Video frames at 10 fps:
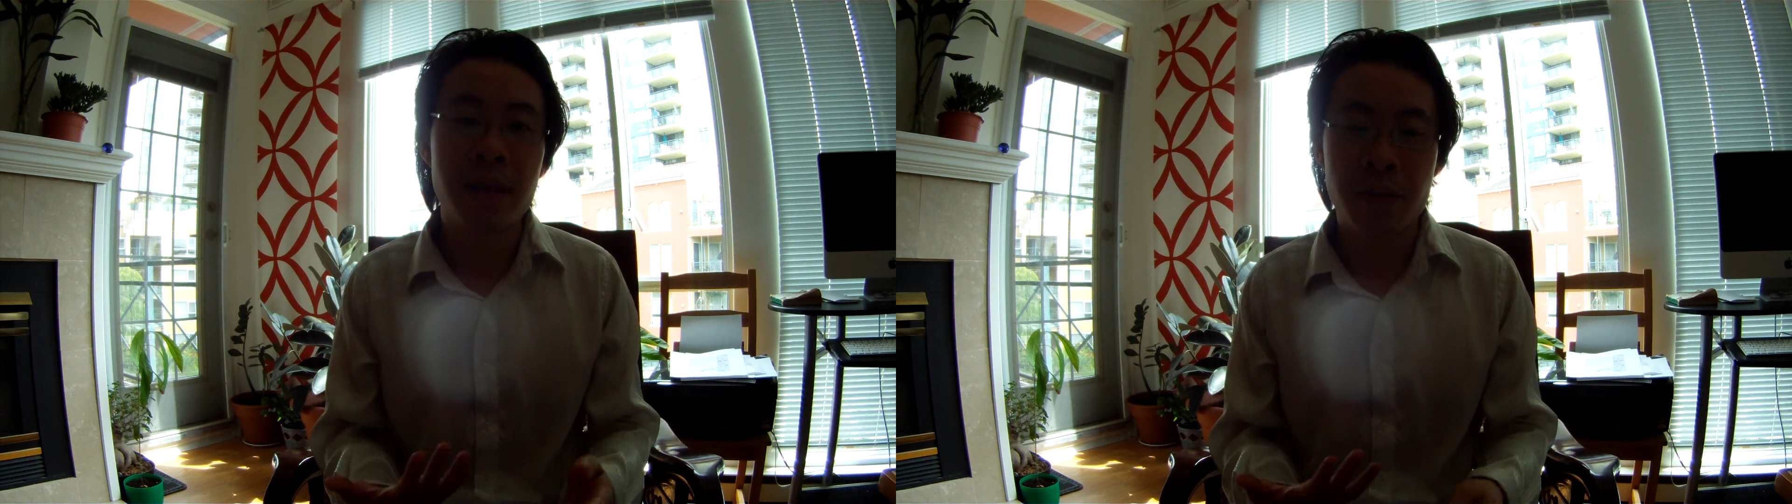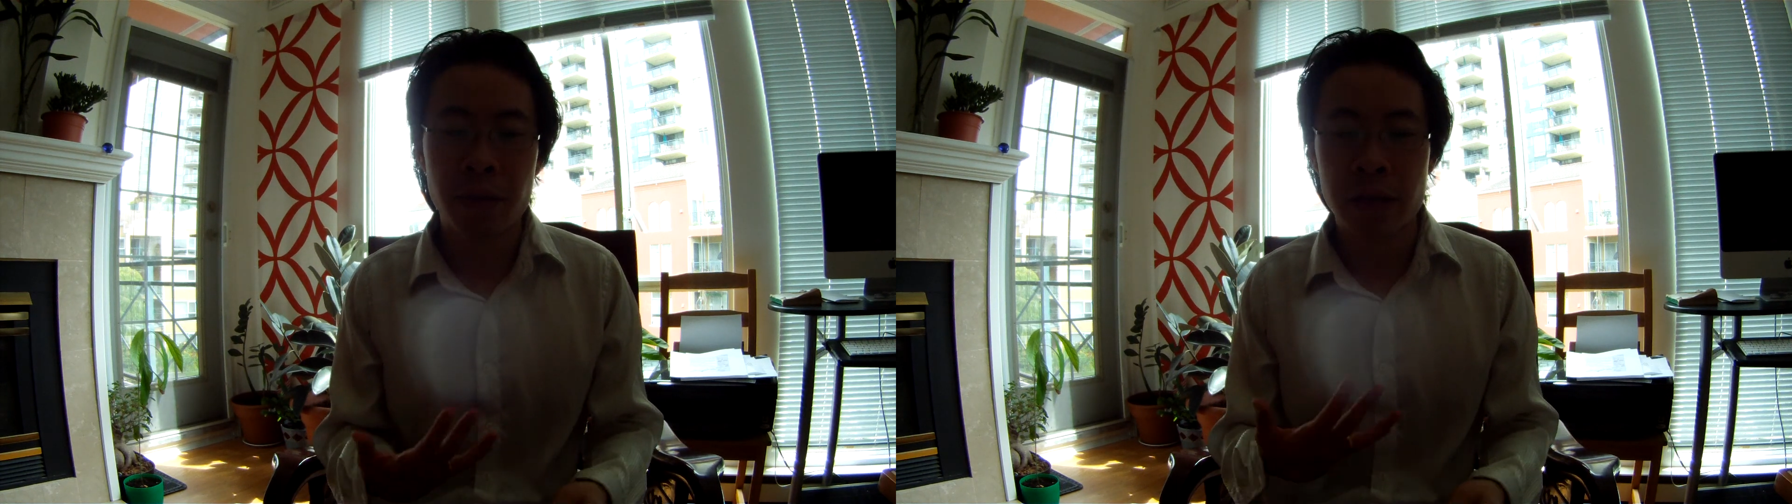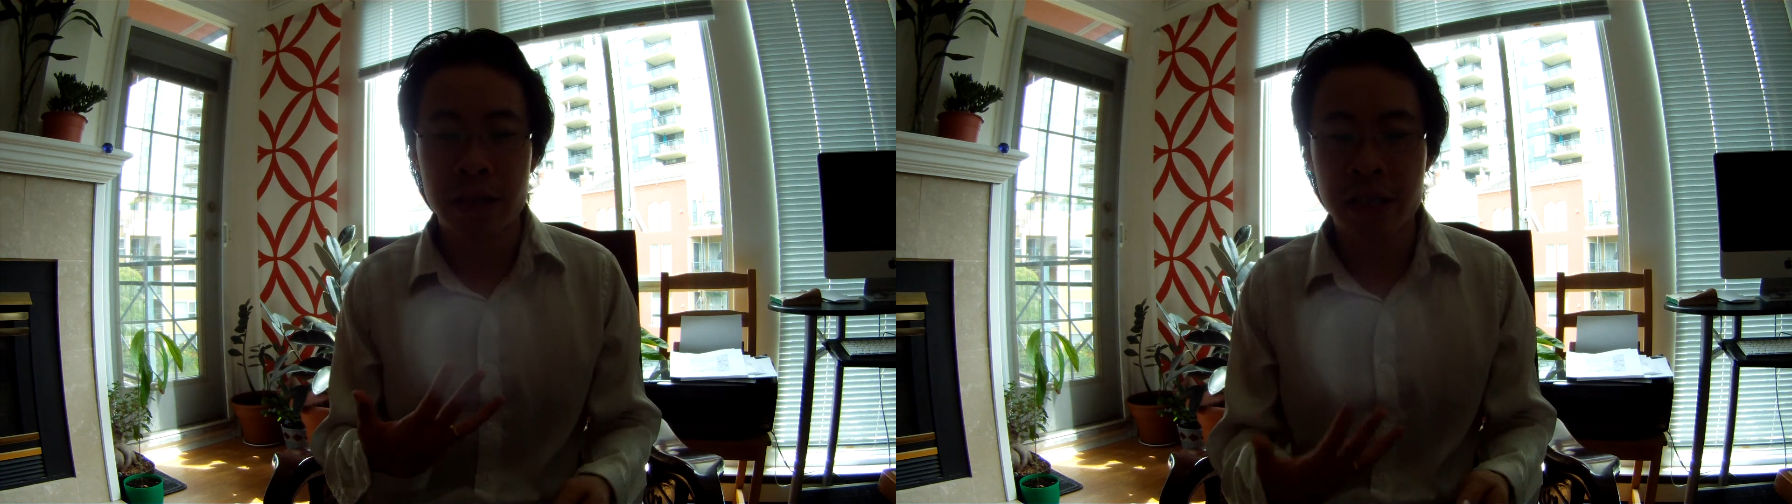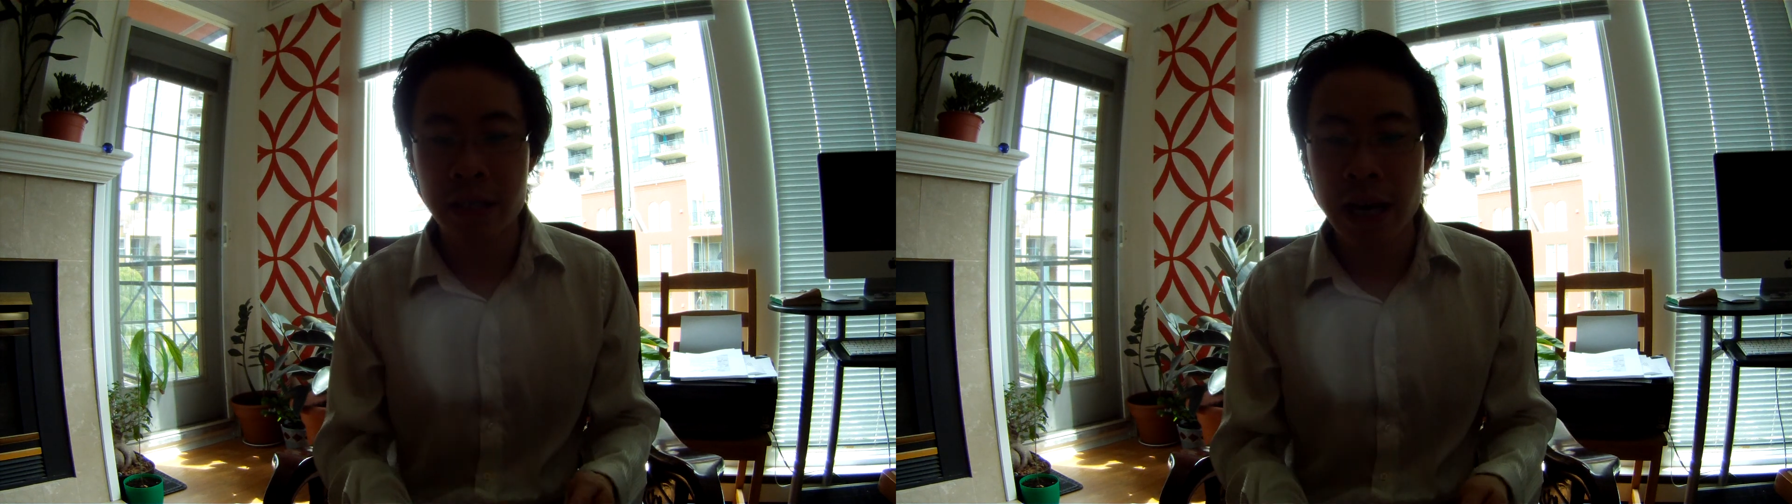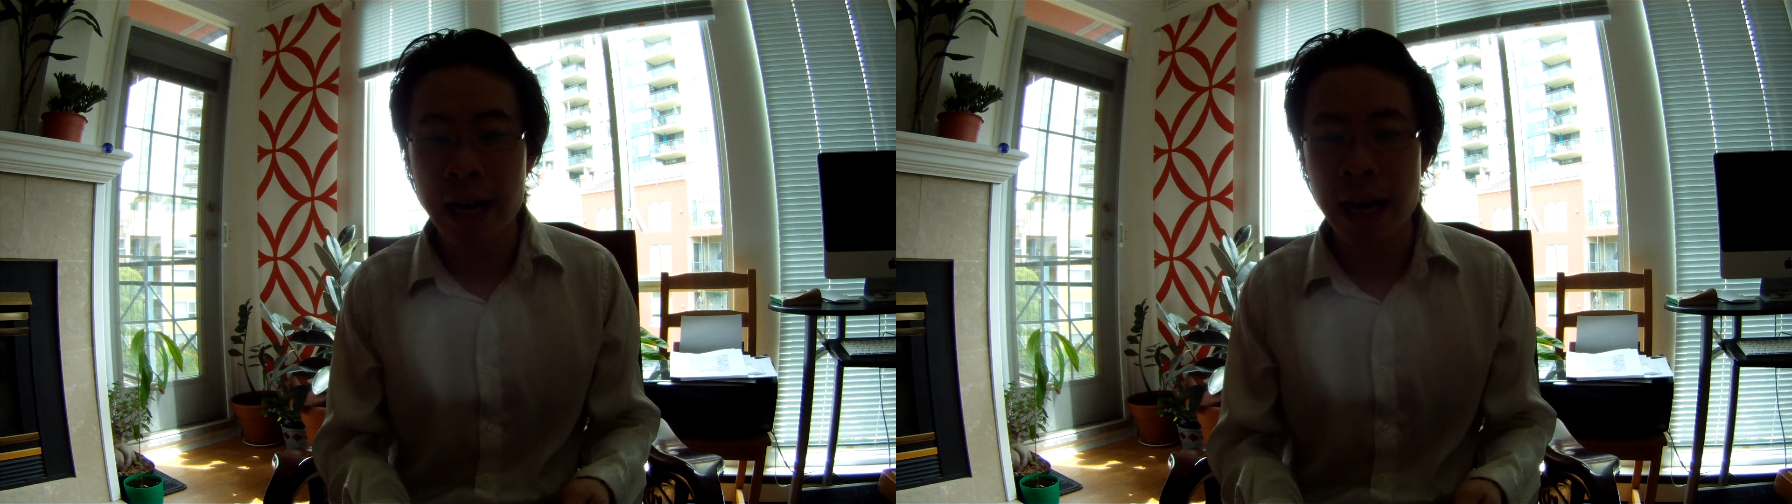if you're like
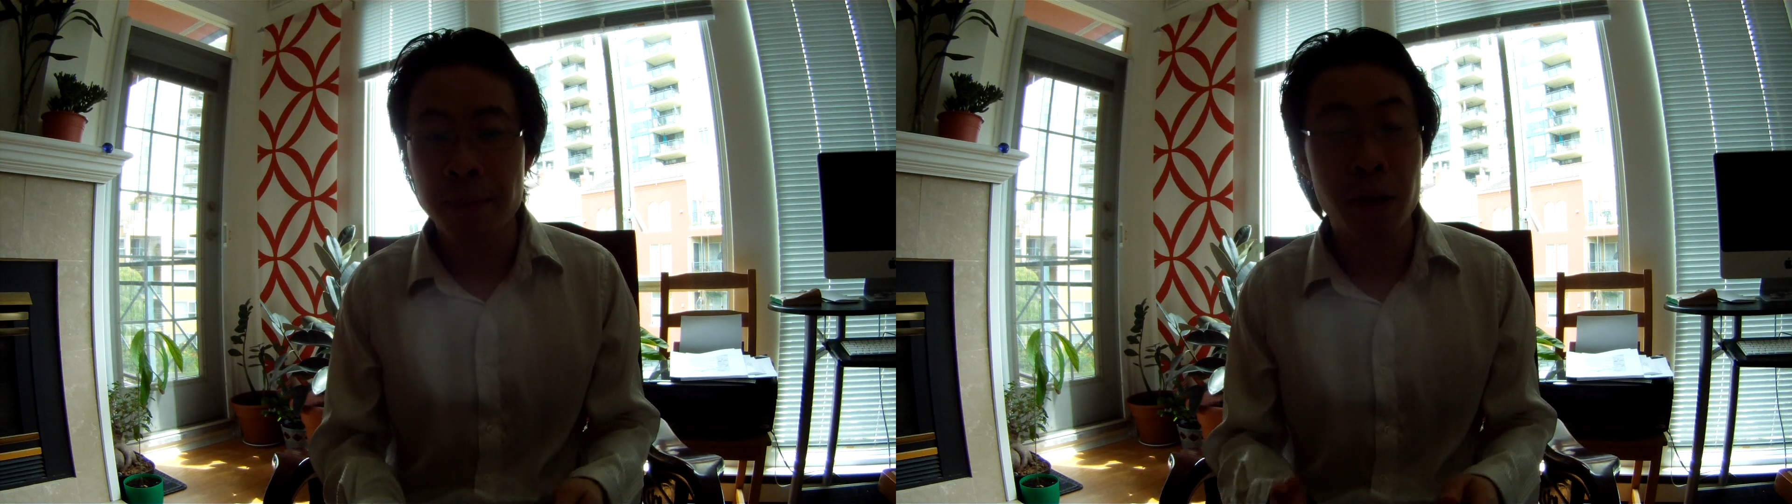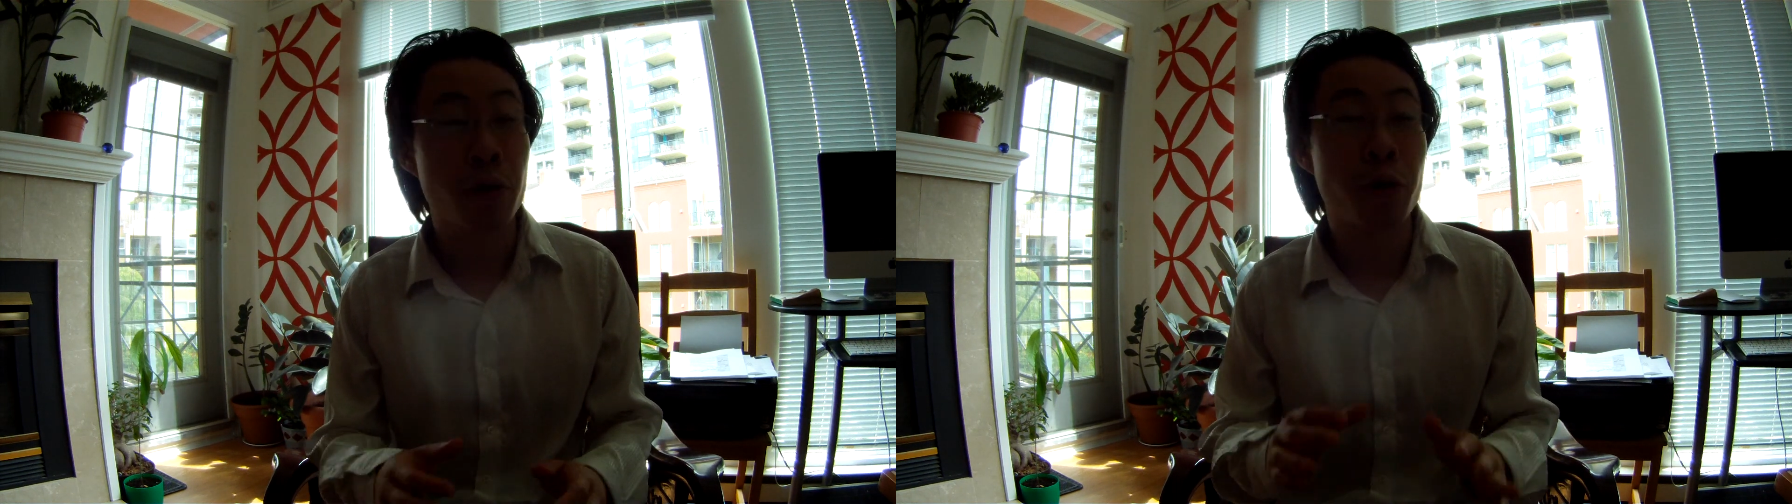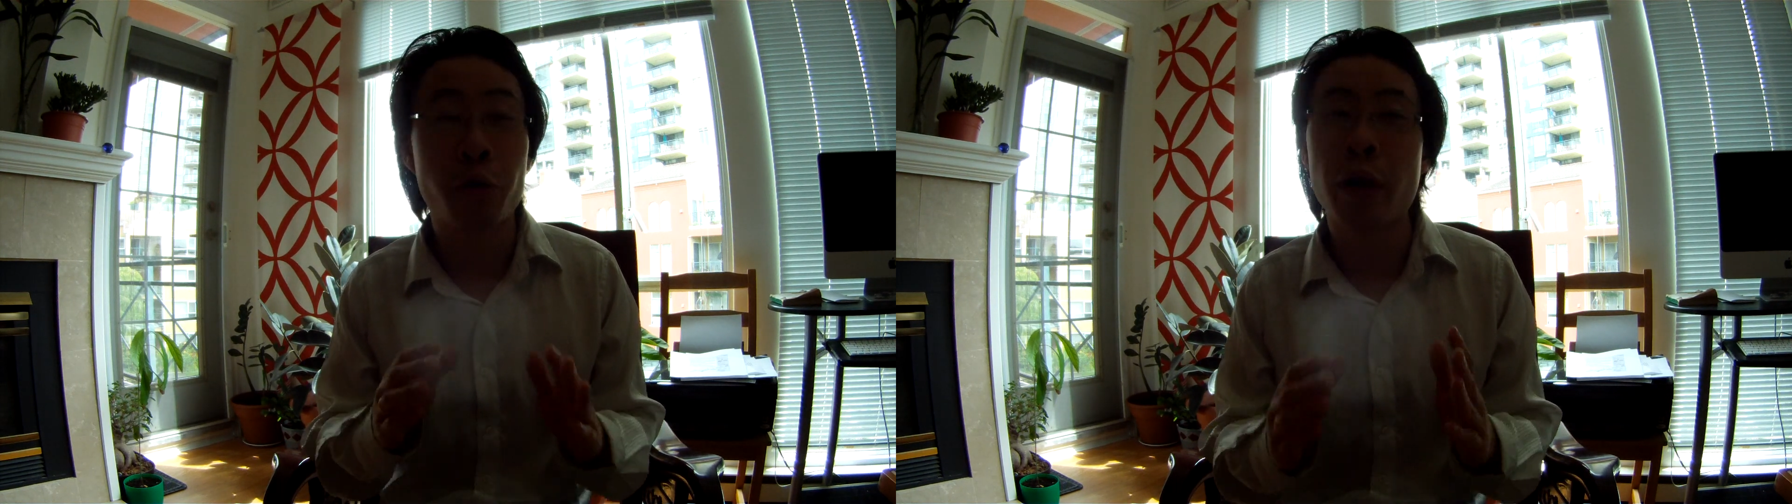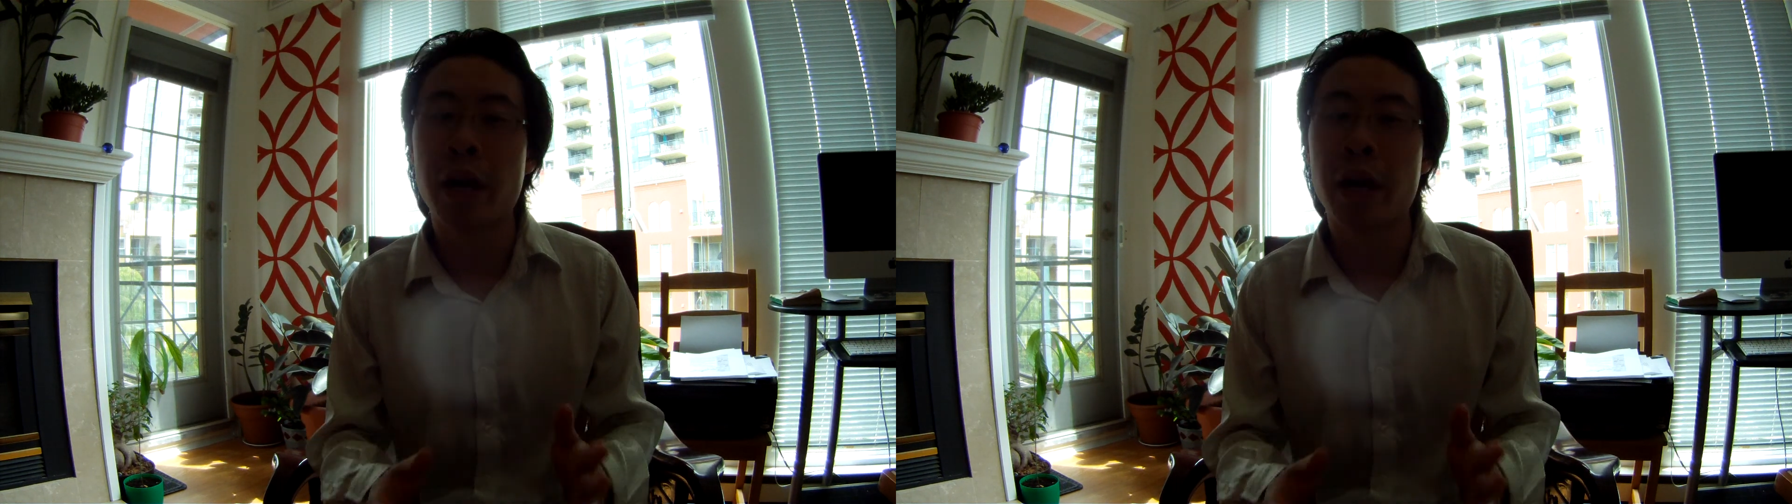shy, but you're great